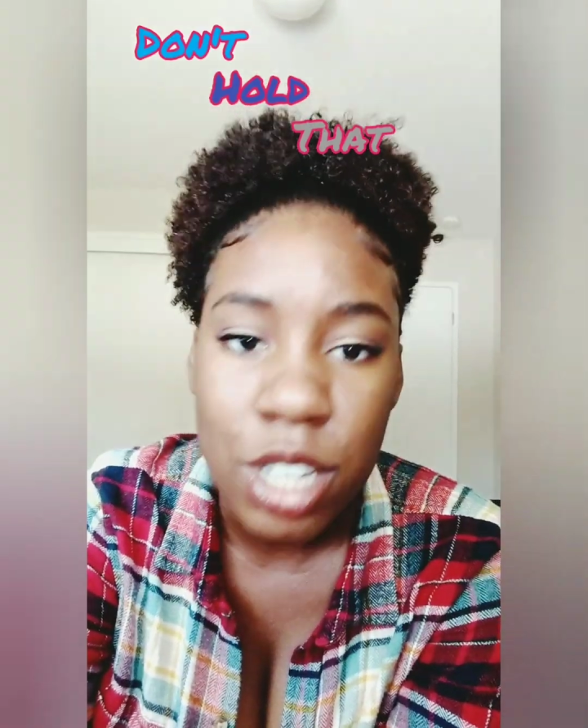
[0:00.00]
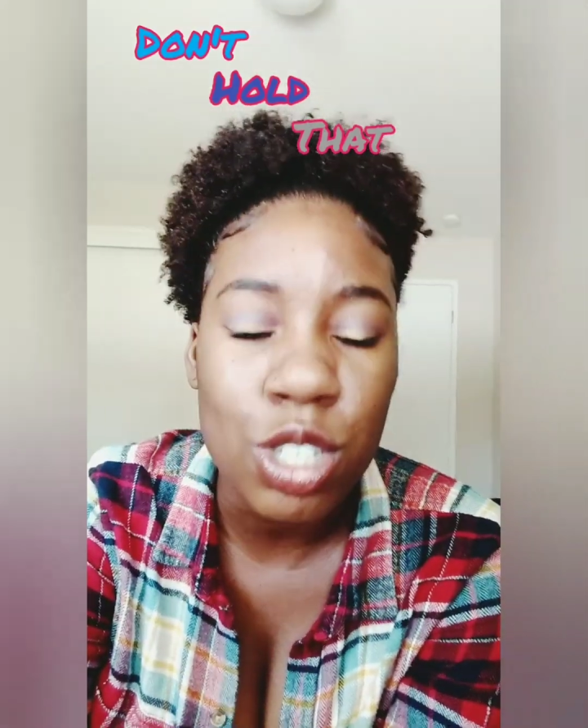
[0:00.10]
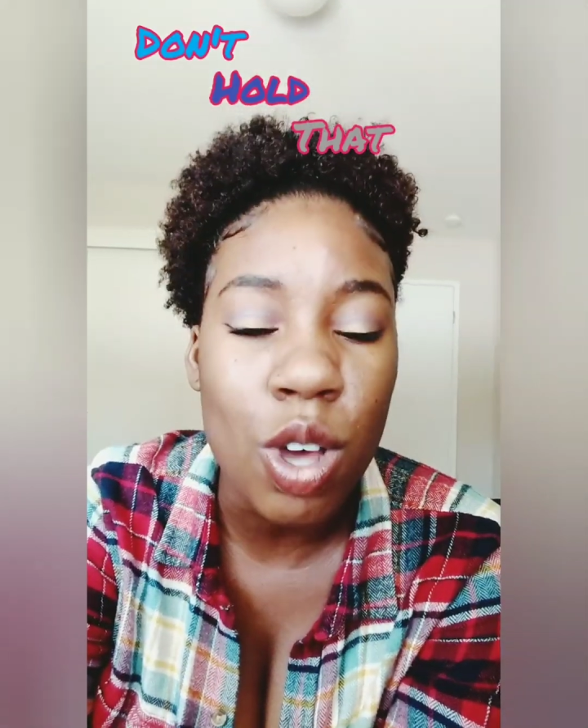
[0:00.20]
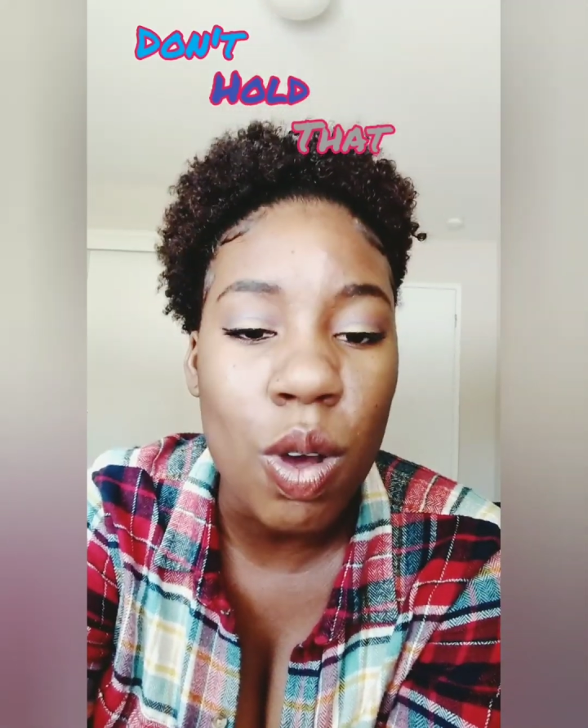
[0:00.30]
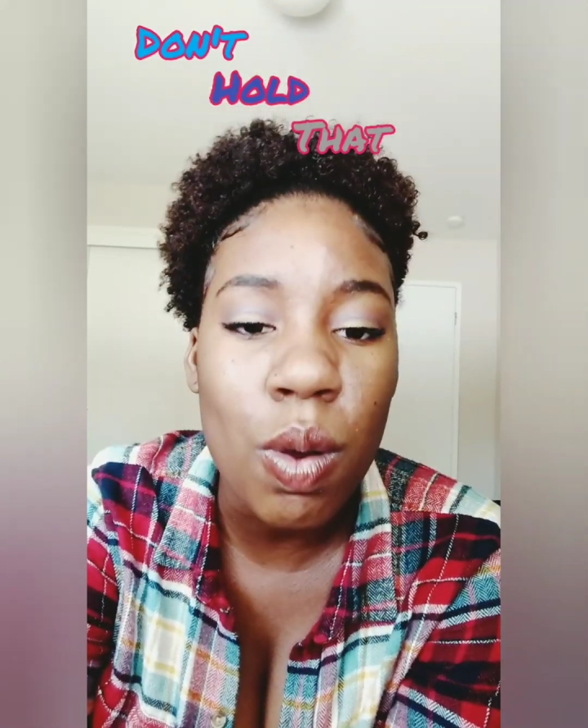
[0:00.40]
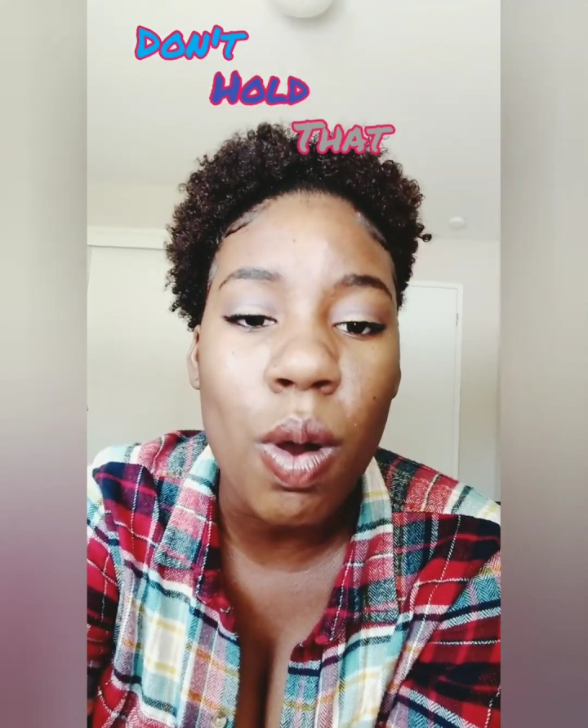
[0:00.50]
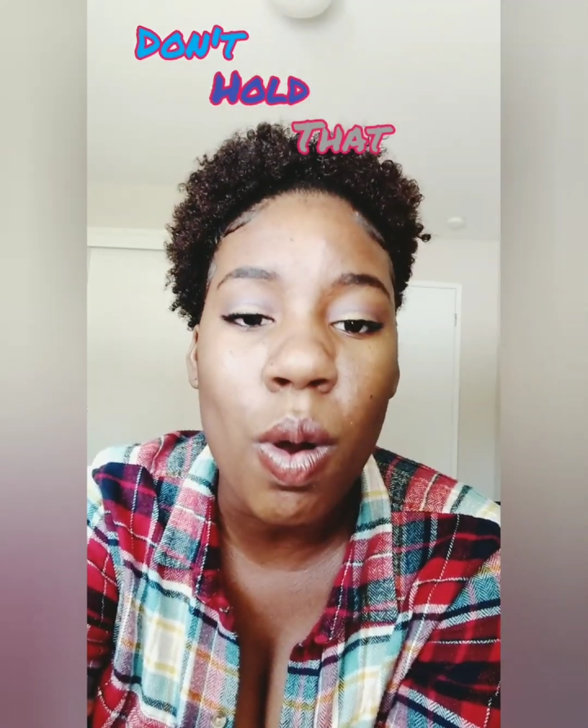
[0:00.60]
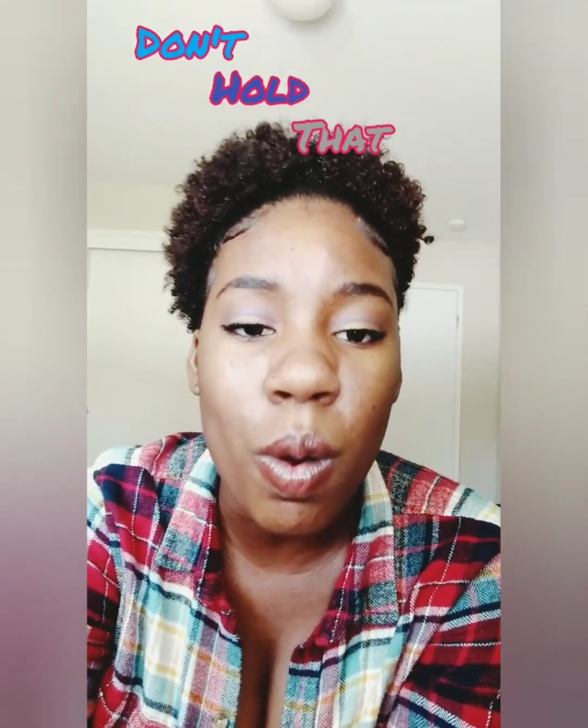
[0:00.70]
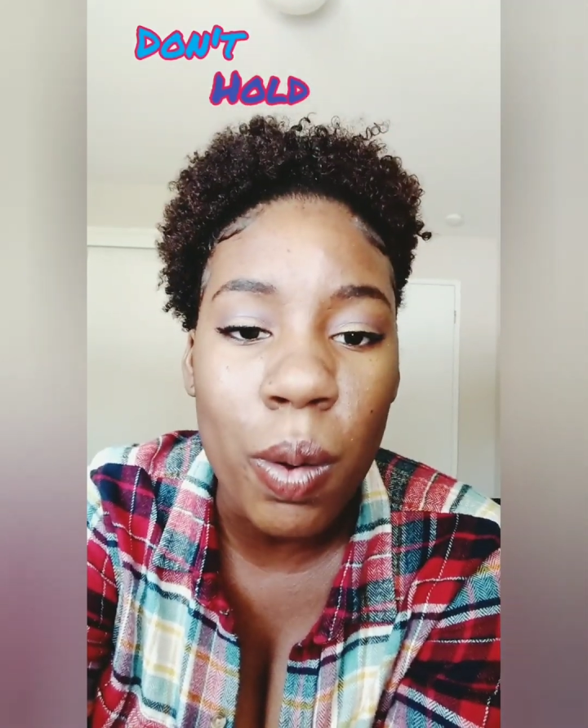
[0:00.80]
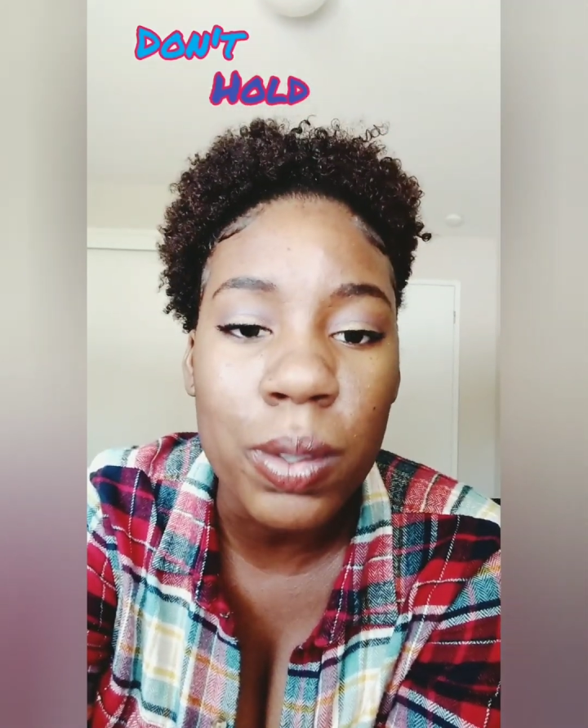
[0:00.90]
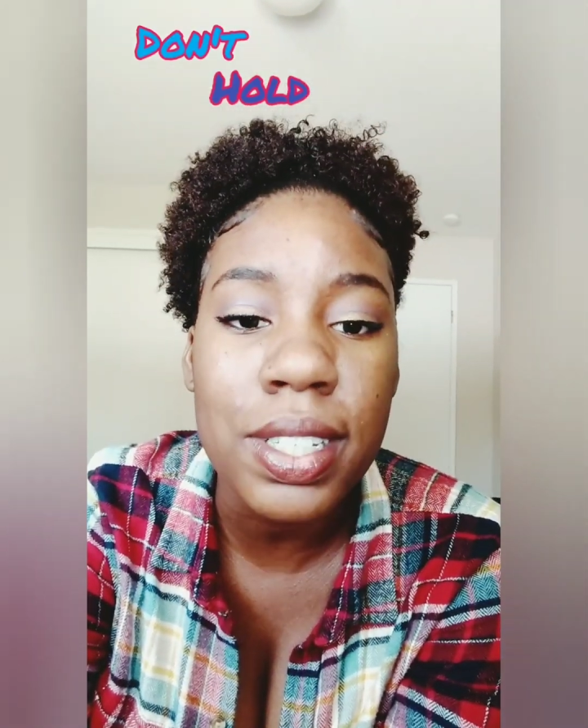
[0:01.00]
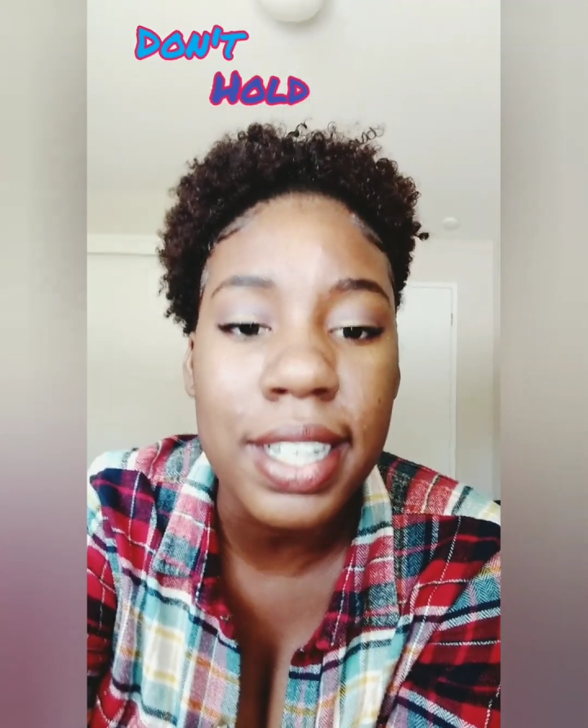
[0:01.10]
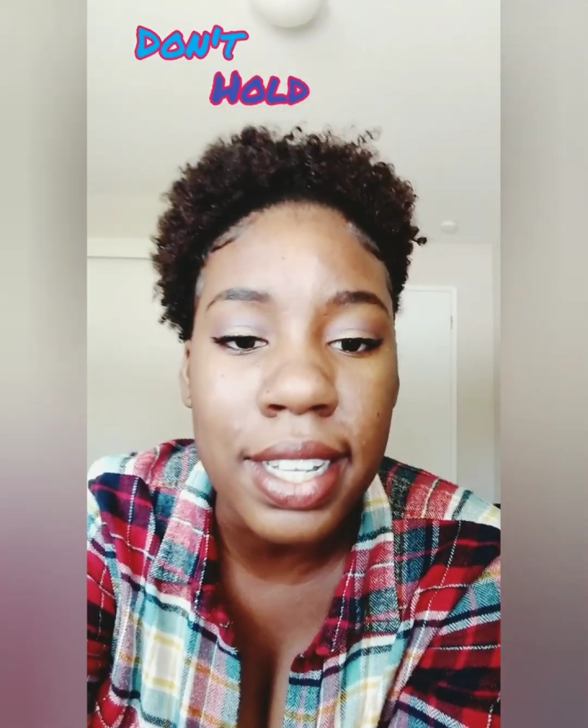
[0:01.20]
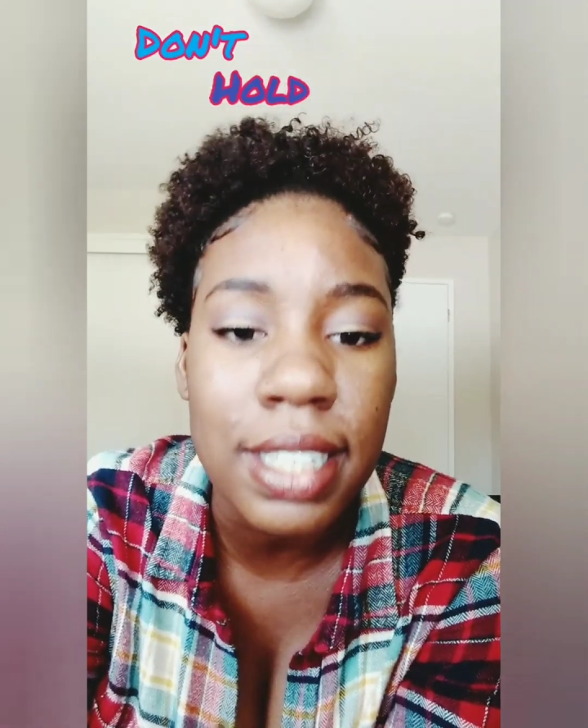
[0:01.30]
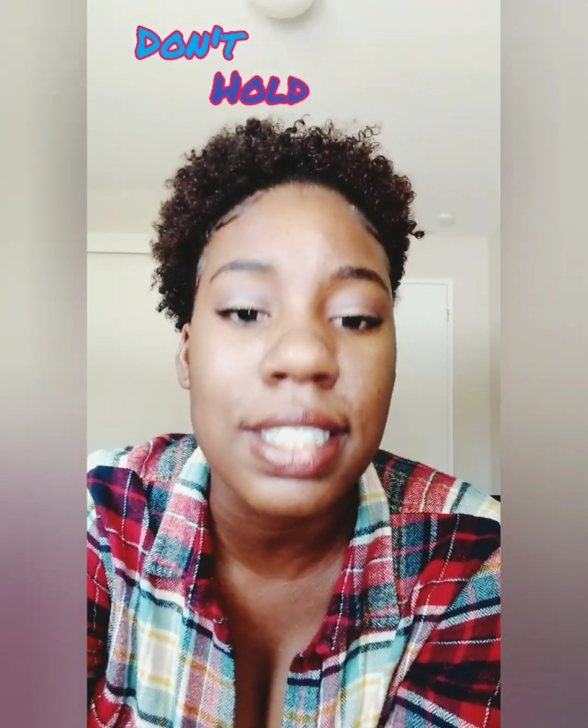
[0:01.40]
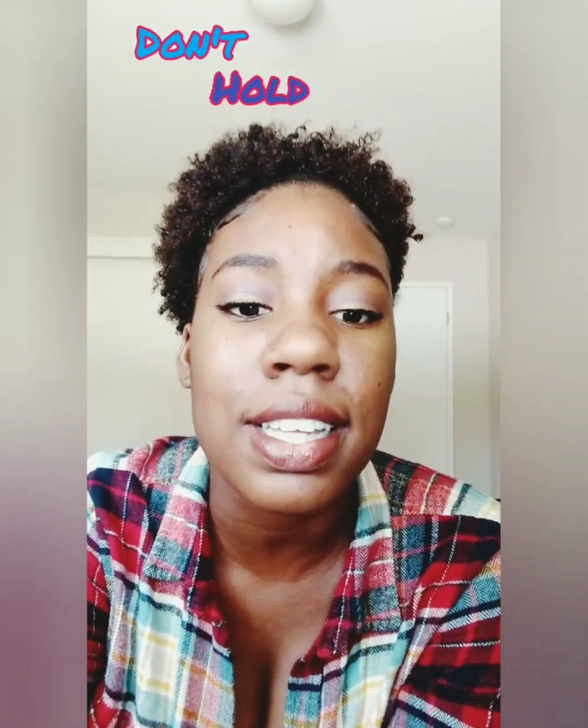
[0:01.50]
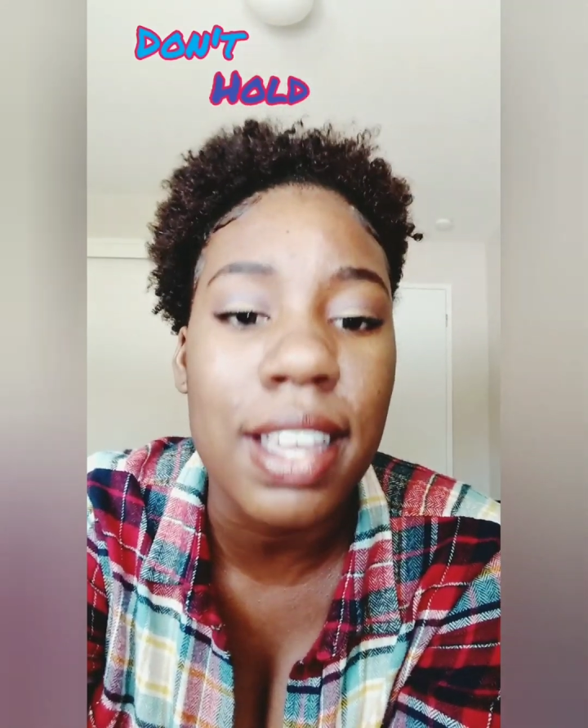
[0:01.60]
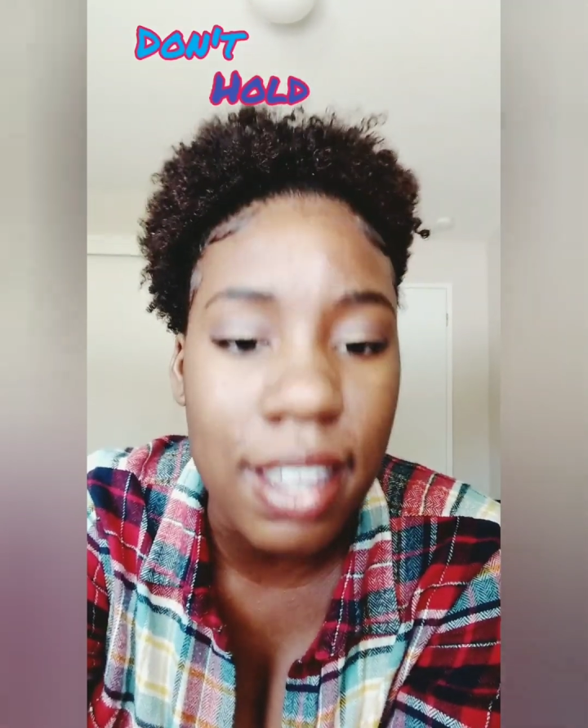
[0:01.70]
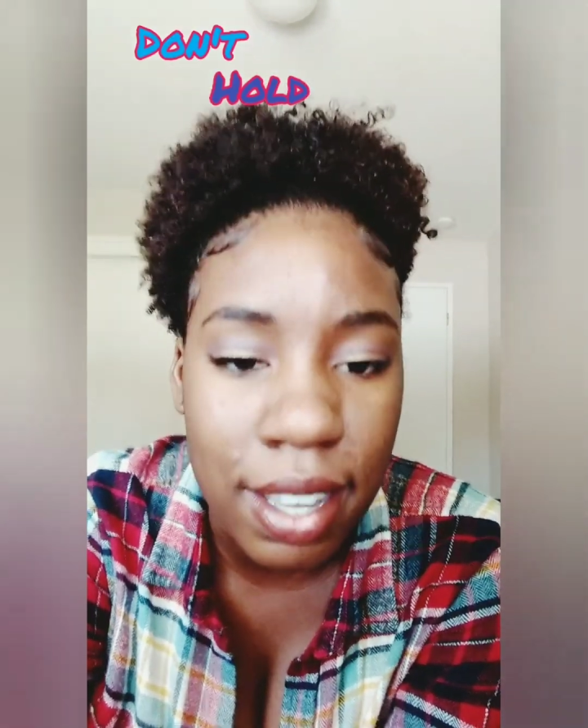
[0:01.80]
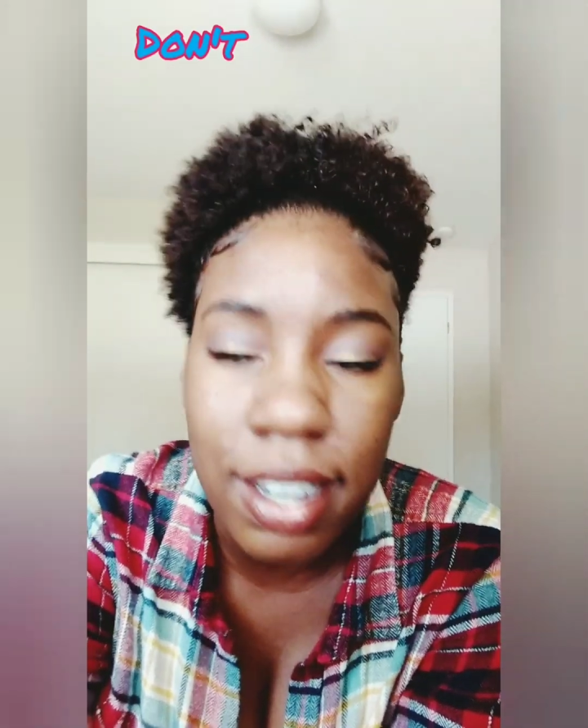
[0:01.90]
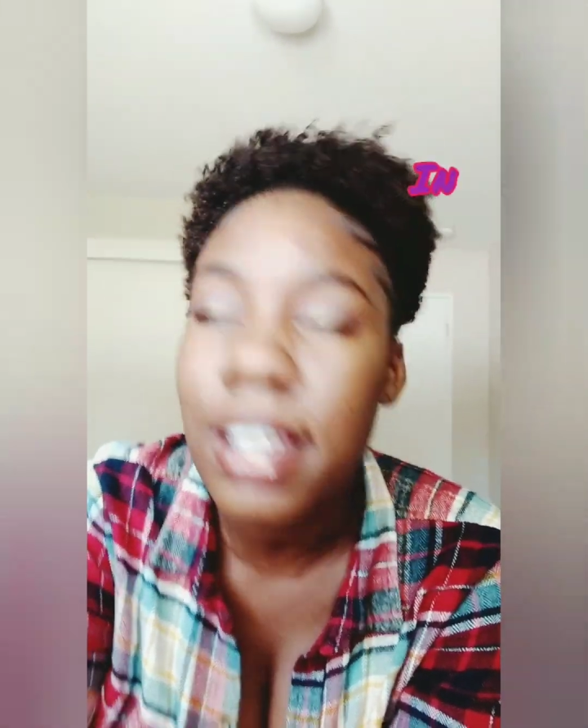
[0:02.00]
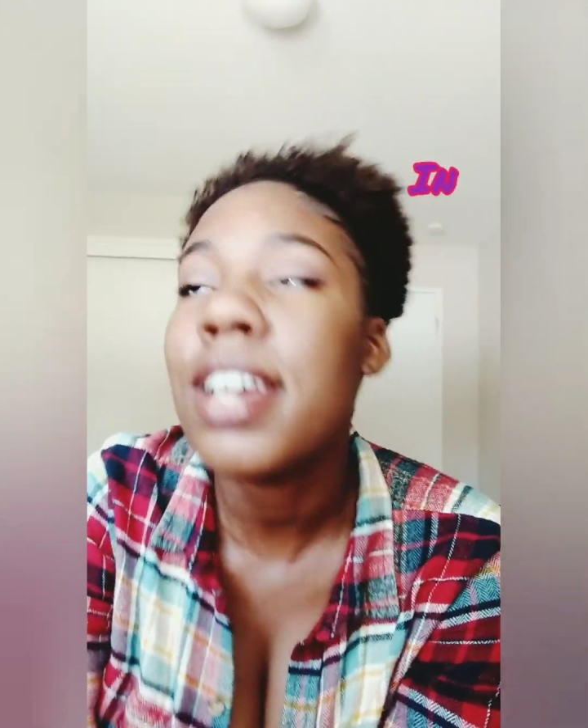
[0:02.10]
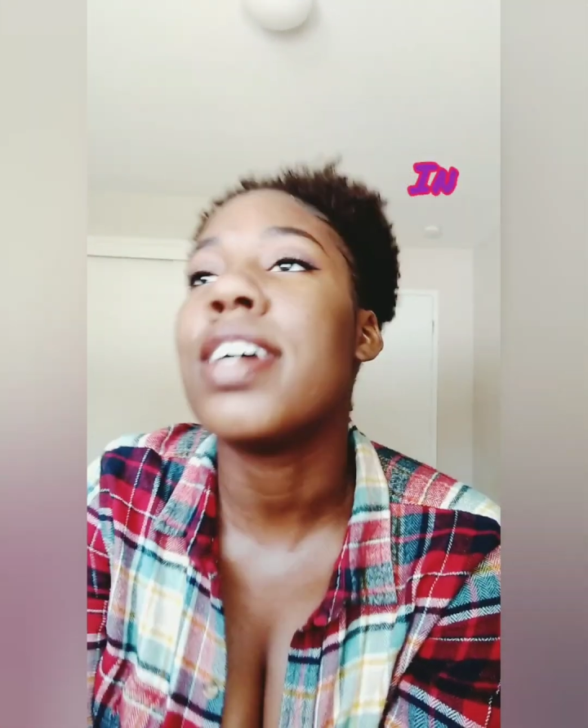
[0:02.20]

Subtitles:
Don't hold it in.